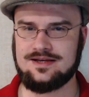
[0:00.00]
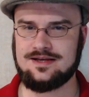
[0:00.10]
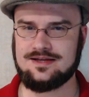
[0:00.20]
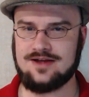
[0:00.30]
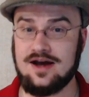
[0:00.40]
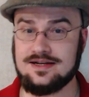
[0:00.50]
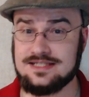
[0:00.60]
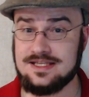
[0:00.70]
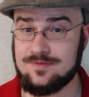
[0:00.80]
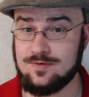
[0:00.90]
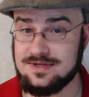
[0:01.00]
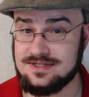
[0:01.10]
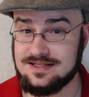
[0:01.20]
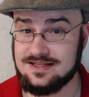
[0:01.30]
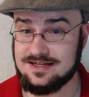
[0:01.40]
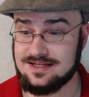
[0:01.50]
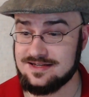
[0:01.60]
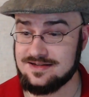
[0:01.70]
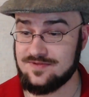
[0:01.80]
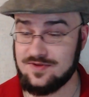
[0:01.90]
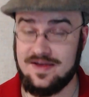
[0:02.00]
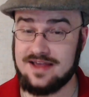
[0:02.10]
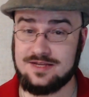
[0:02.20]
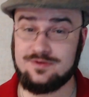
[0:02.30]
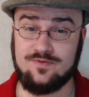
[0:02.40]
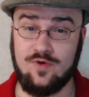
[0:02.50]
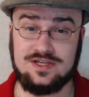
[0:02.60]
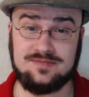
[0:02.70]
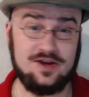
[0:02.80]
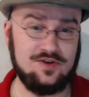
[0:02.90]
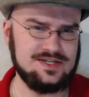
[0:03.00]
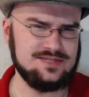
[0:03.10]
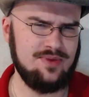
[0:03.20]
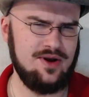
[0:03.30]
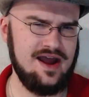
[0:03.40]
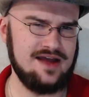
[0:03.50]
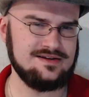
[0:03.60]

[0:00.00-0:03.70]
And honestly, if it wasn't that for the fact that he was voiced by Chris Pratt,